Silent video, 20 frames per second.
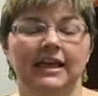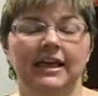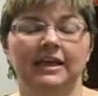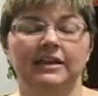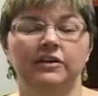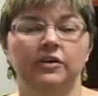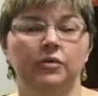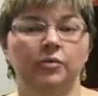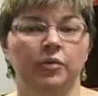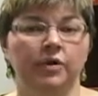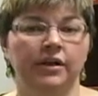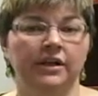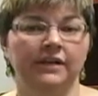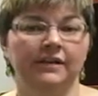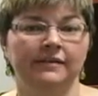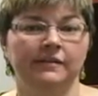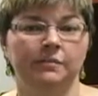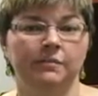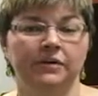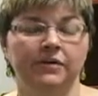and your work
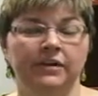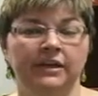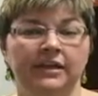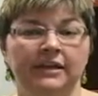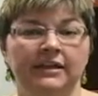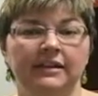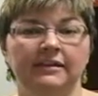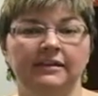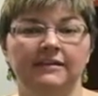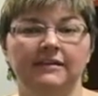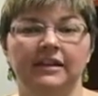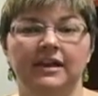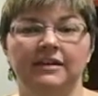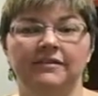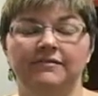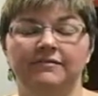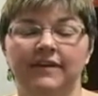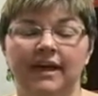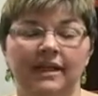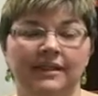experience
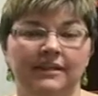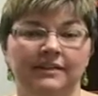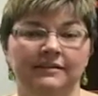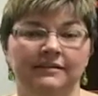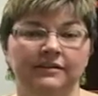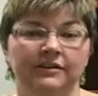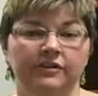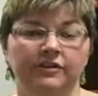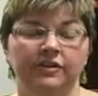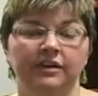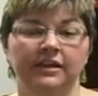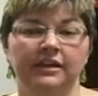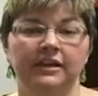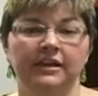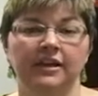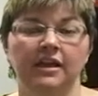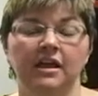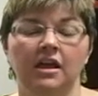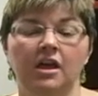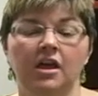and
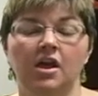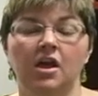volunteering,